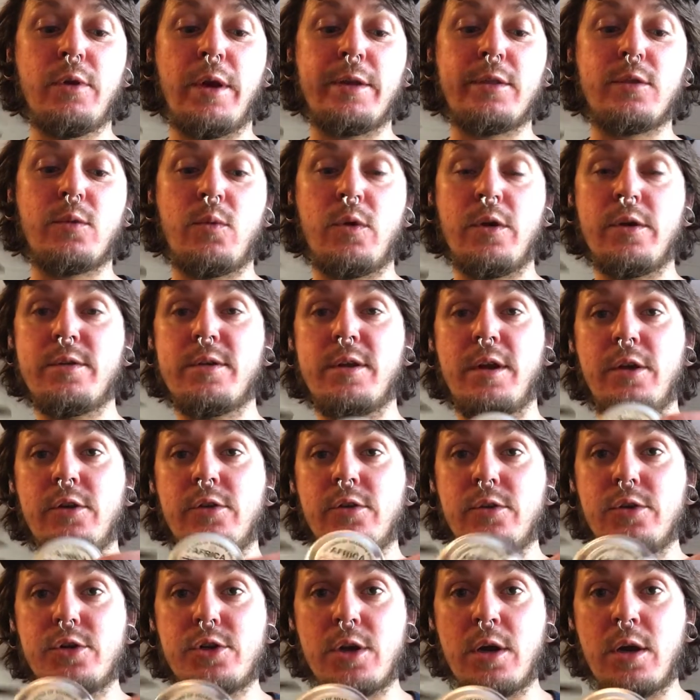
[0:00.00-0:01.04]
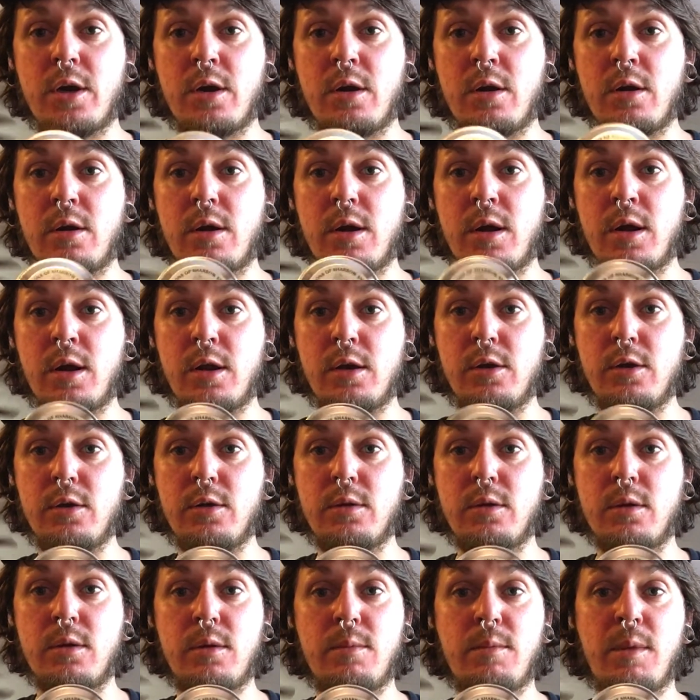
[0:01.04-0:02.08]
like the ones that I do share,
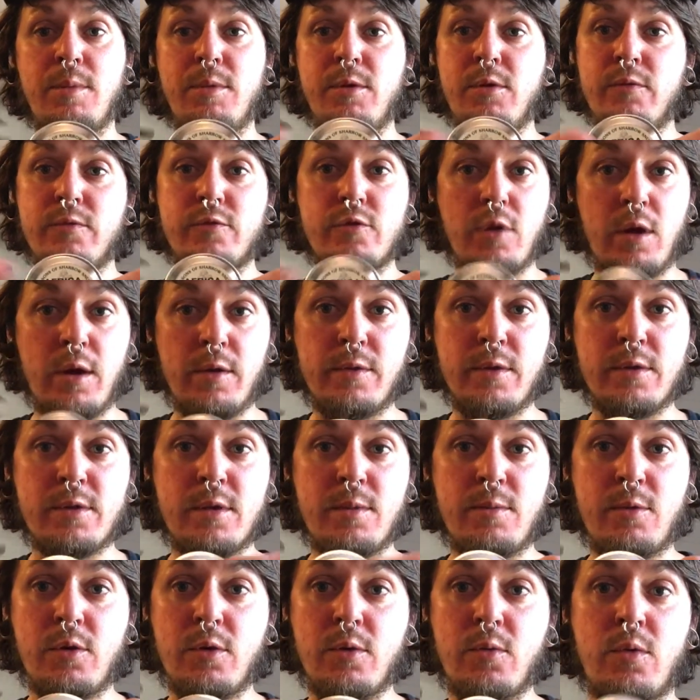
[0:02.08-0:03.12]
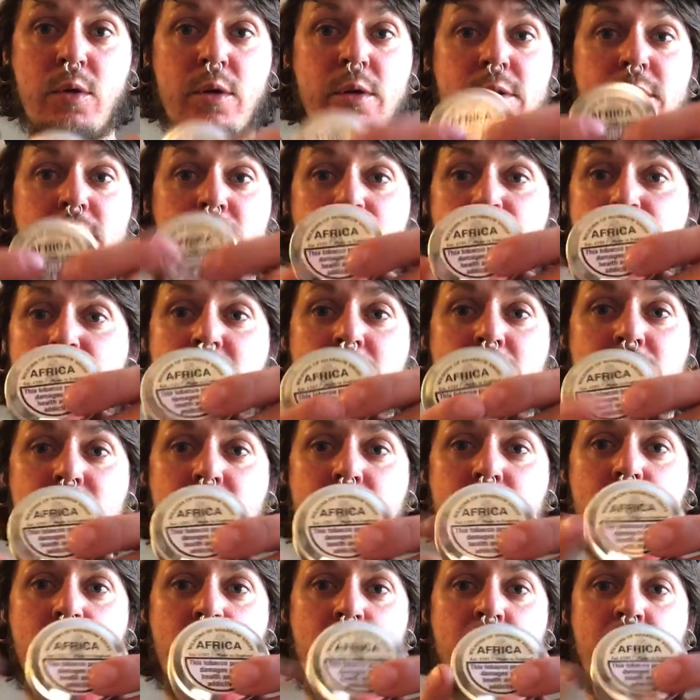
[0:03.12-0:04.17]
and maybe you've tried the similar ones, I mean, definitely
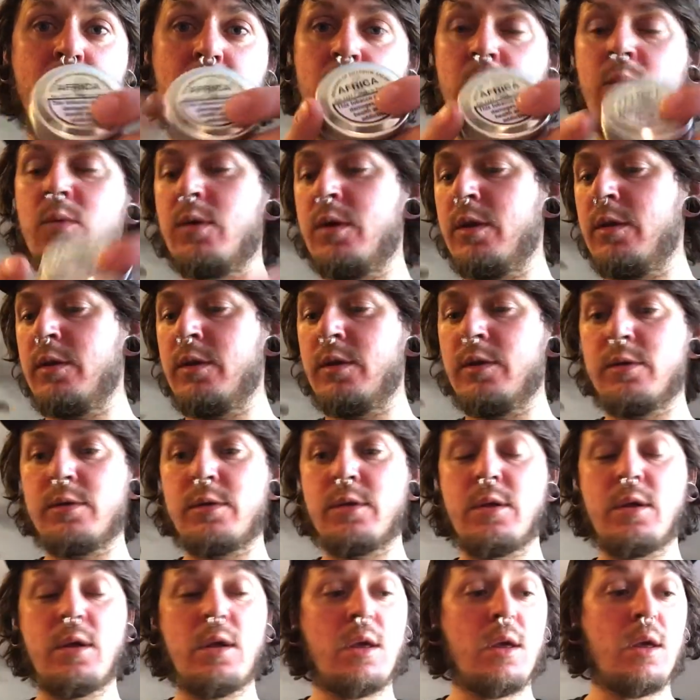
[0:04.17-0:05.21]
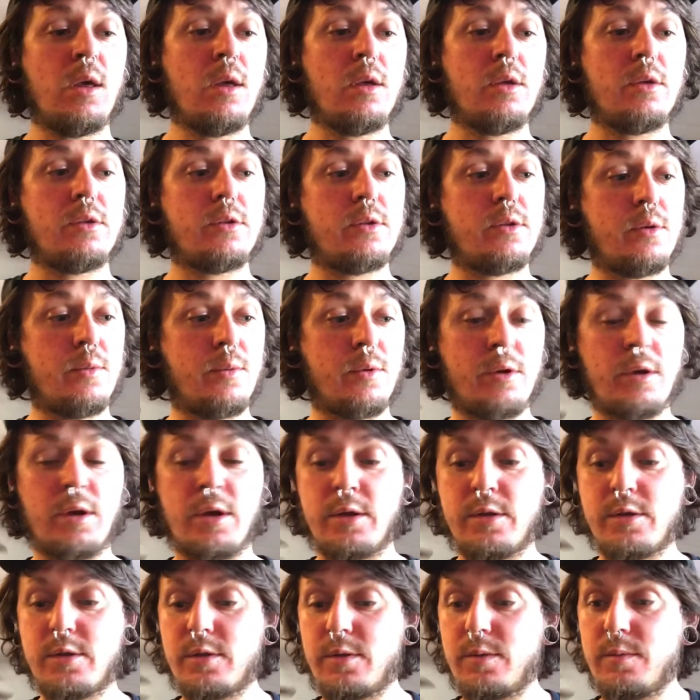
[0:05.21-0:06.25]
go out and get one of these. Super
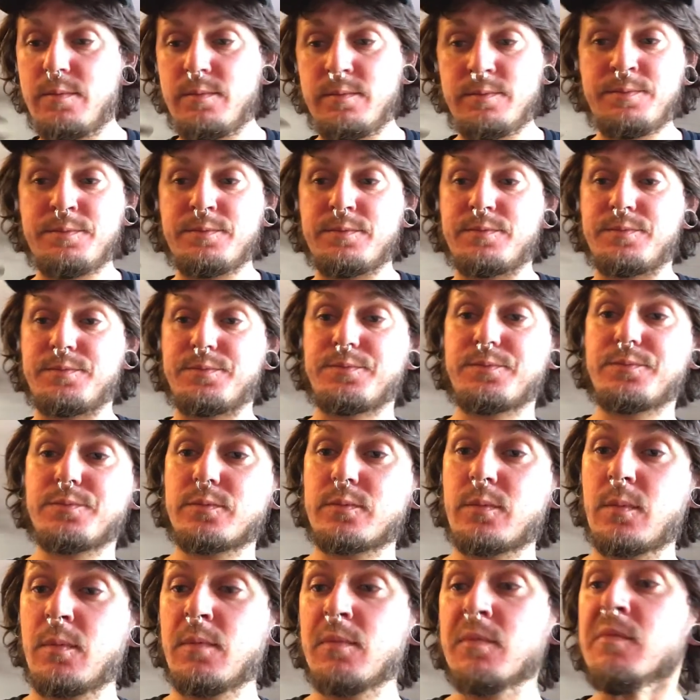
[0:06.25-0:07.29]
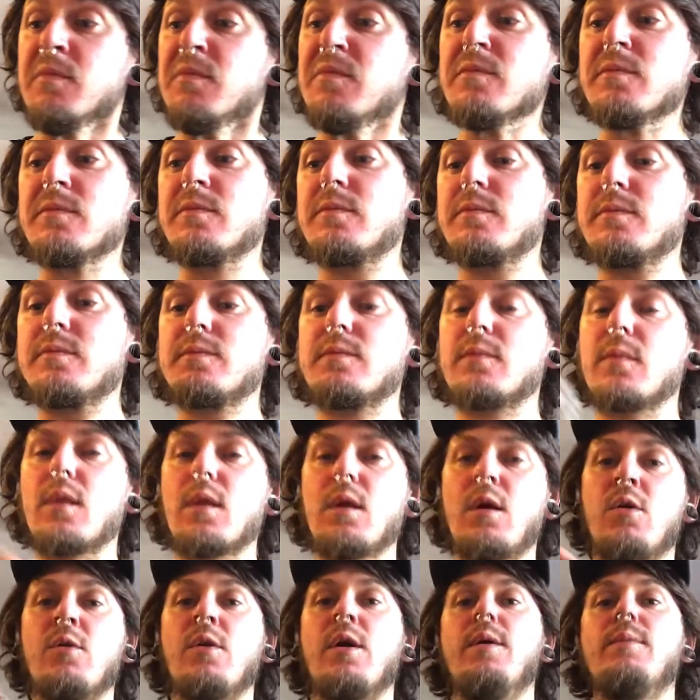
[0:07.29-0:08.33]
nice. All
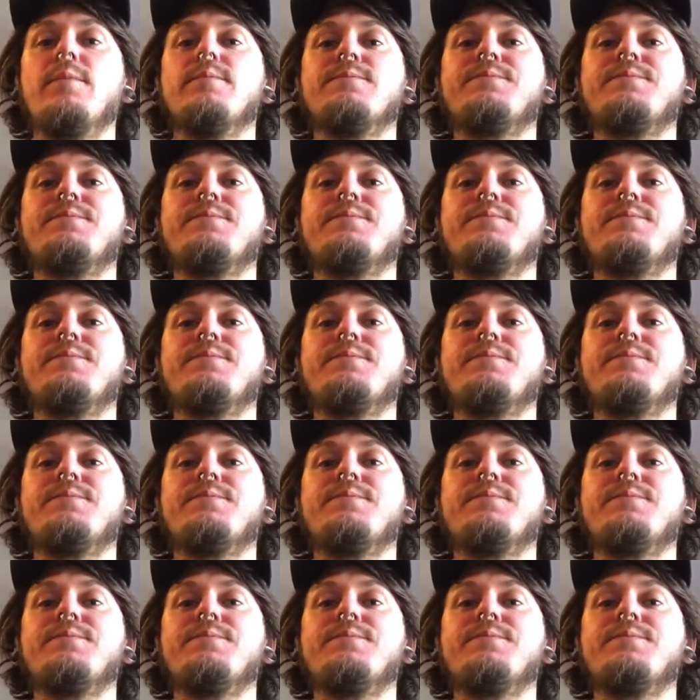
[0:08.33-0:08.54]
right.